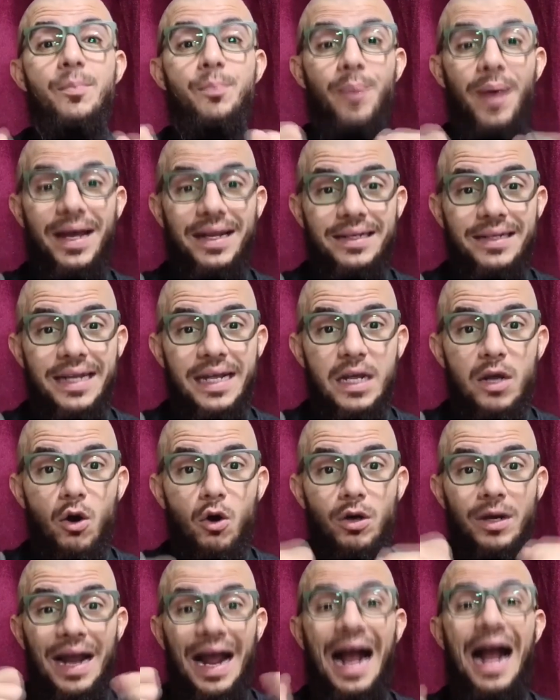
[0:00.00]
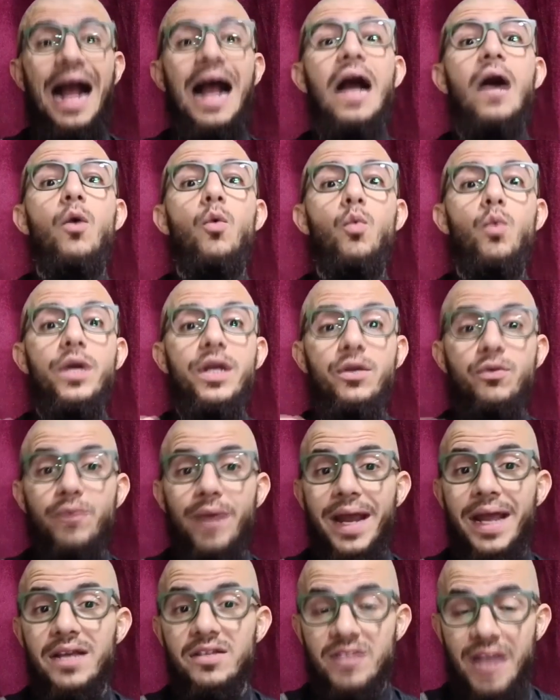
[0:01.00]
depending on how we
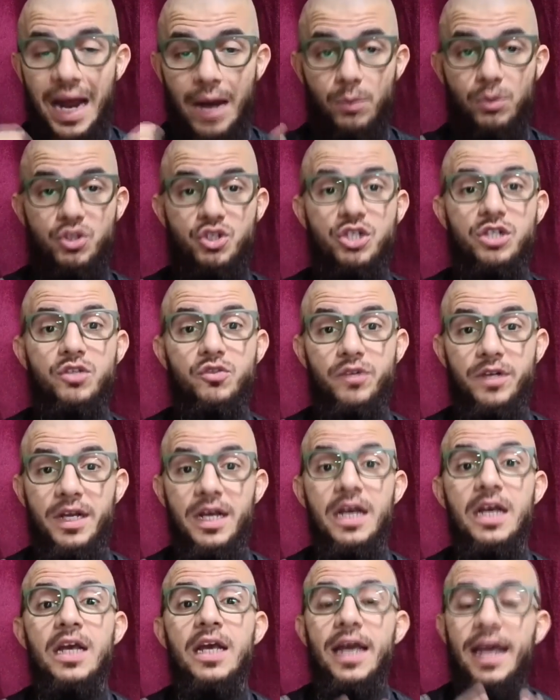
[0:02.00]
raise our children.